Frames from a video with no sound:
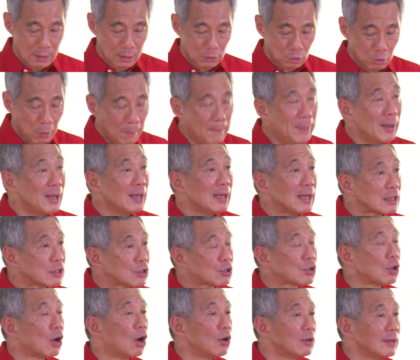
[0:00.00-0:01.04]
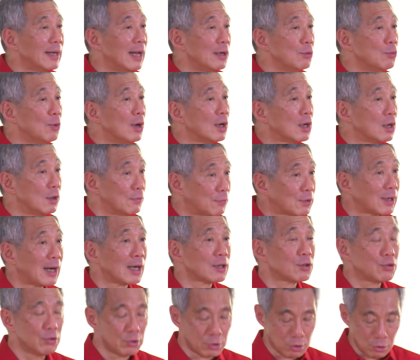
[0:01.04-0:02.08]
to build a strong network of
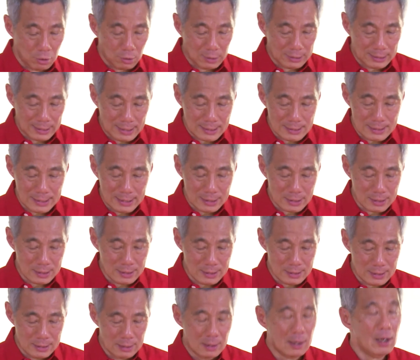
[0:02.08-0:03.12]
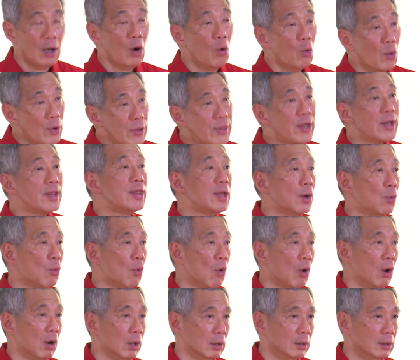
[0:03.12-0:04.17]
grassroots organizations within the
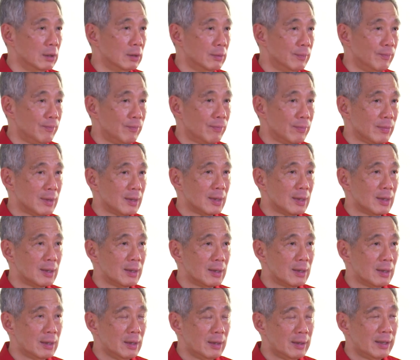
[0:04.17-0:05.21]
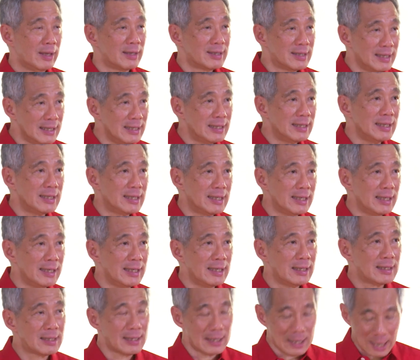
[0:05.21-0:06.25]
ward, the
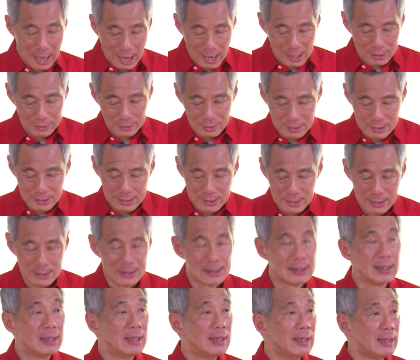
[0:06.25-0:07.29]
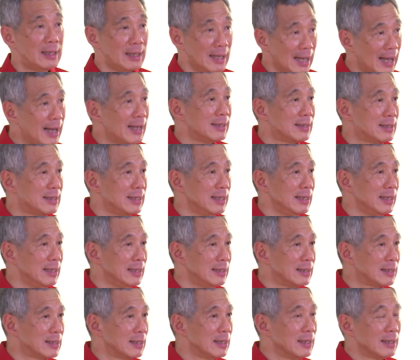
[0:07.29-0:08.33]
CCCs, the RCs, the
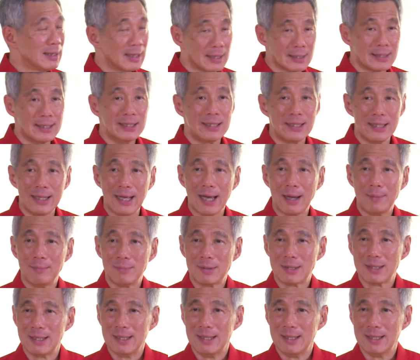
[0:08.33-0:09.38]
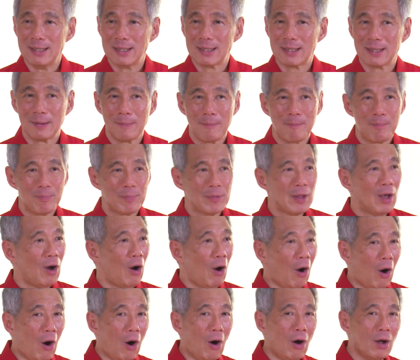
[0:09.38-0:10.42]
NCs, the CCMCs,
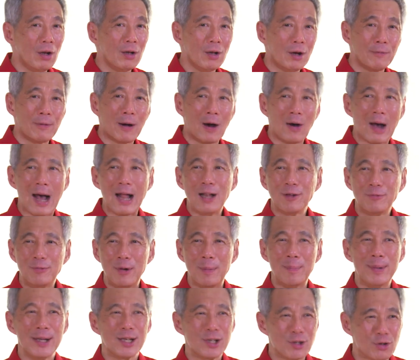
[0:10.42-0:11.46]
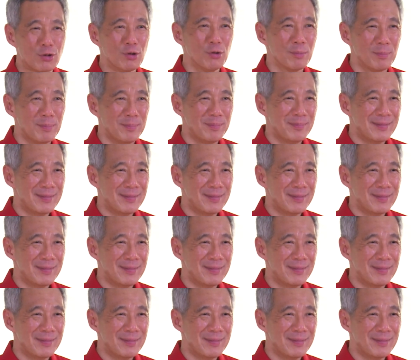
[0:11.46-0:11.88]
all of our alphabet soup.